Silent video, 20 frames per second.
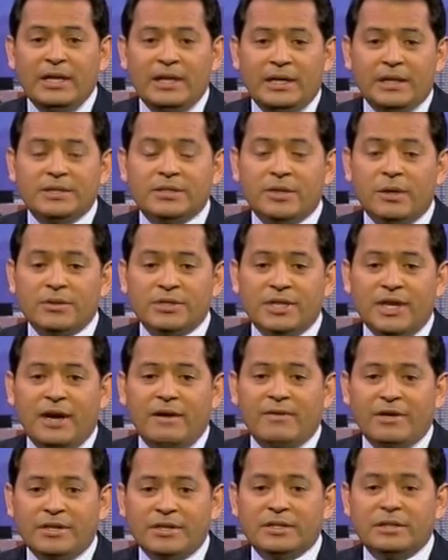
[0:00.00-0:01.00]
it's those
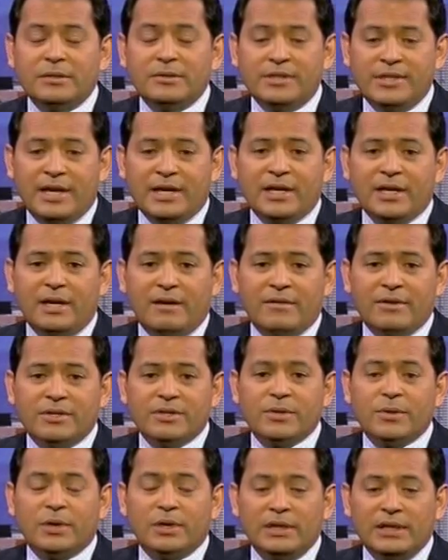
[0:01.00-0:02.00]
governors and lieutenant
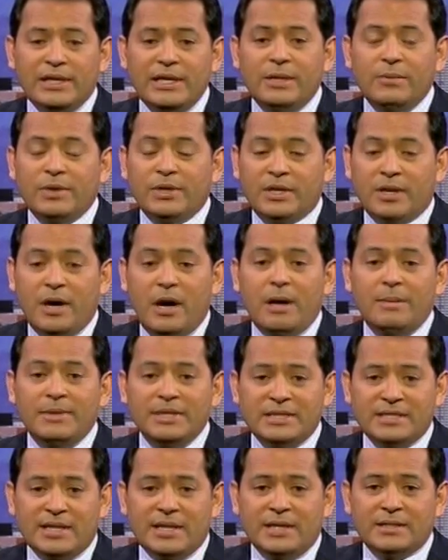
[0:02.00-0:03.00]
governors who are leading with
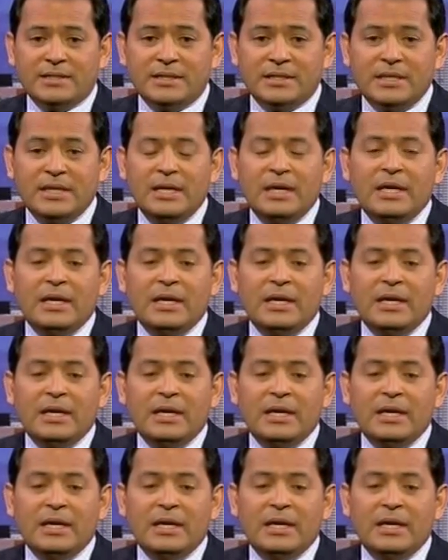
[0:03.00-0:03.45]
common sense